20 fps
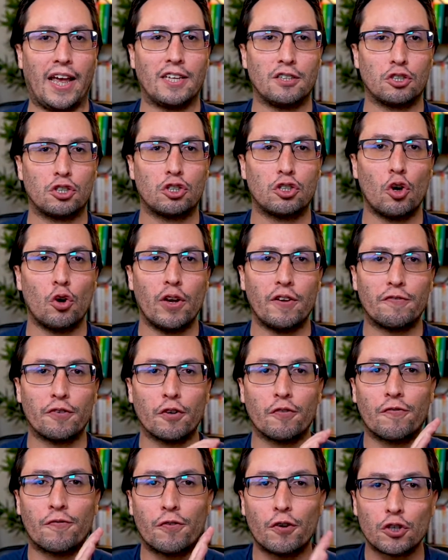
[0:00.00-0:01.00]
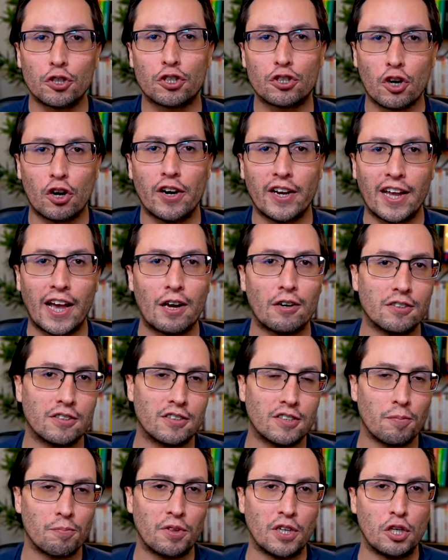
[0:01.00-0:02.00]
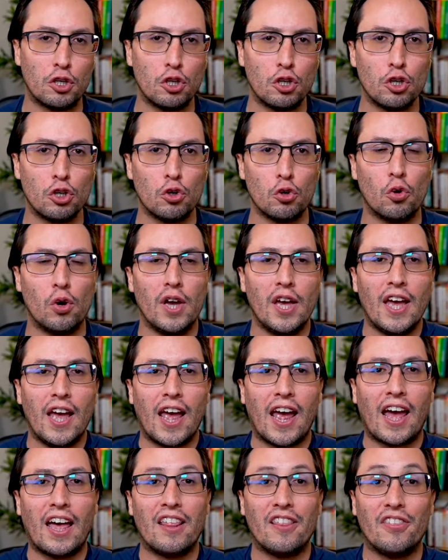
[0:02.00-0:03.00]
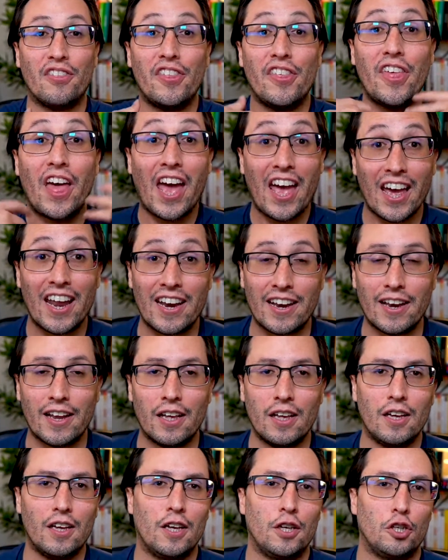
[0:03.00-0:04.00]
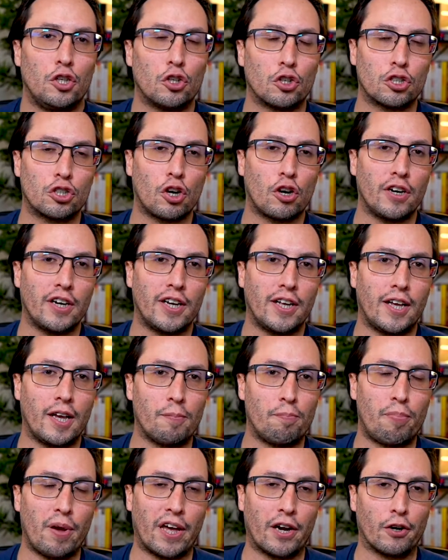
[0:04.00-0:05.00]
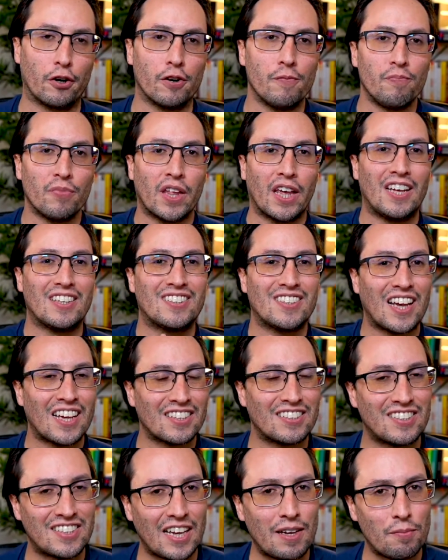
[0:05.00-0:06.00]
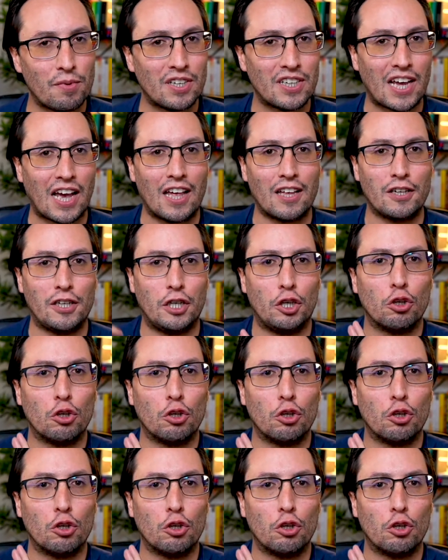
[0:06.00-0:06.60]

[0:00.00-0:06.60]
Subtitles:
And so if you're first starting out as something new and then you're starting to get better, it's that same mentality.